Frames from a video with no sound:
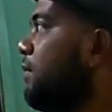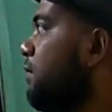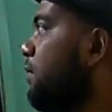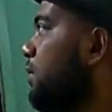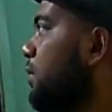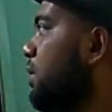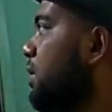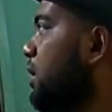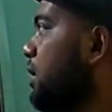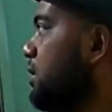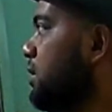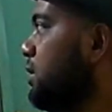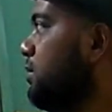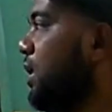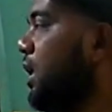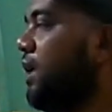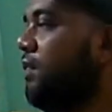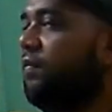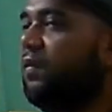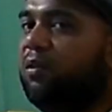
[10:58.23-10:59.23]
for the
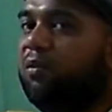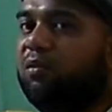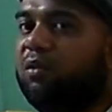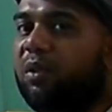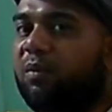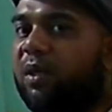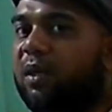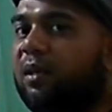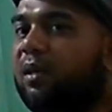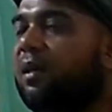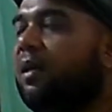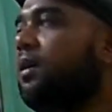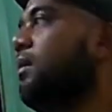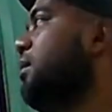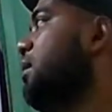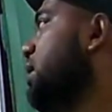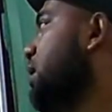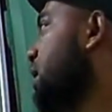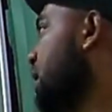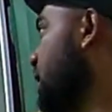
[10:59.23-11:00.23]
sigma f equal to 8.
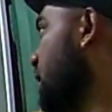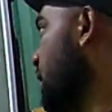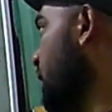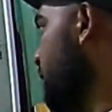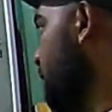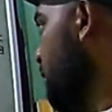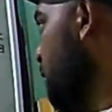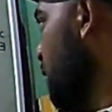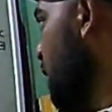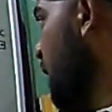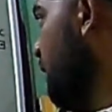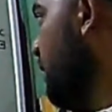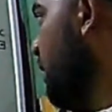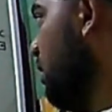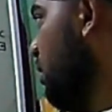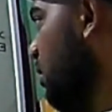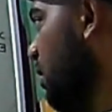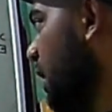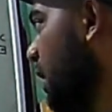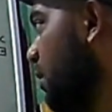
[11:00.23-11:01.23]
If you have a
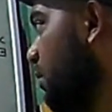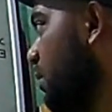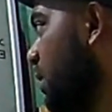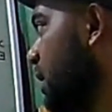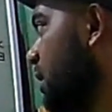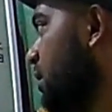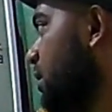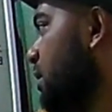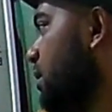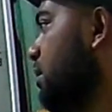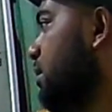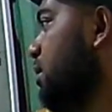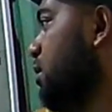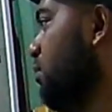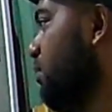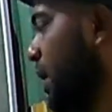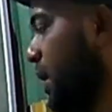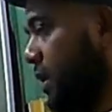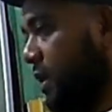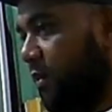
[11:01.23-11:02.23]
correct one, you
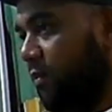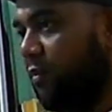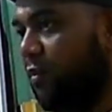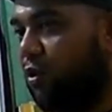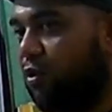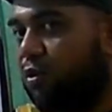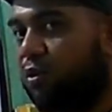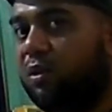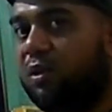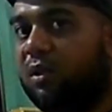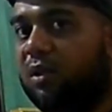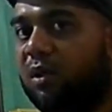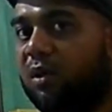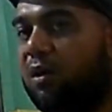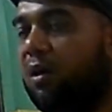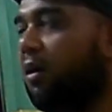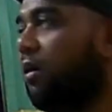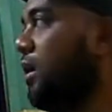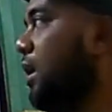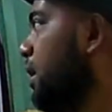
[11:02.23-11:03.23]
might do
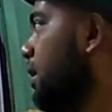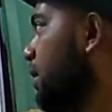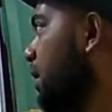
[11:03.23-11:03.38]
wrong